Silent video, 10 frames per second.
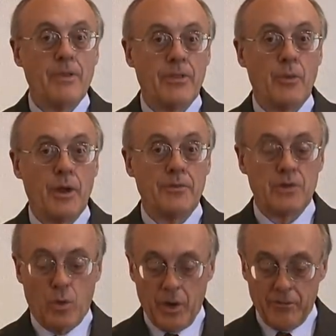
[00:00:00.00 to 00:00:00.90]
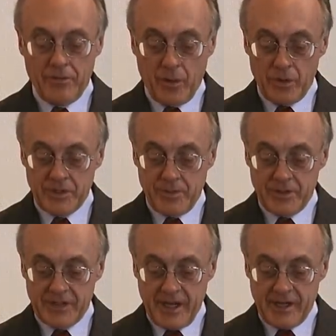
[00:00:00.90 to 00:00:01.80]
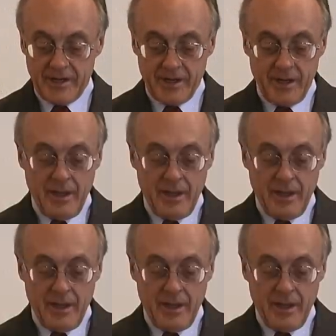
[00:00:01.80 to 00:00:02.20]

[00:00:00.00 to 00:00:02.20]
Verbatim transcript: at the rate of 12 floors per second.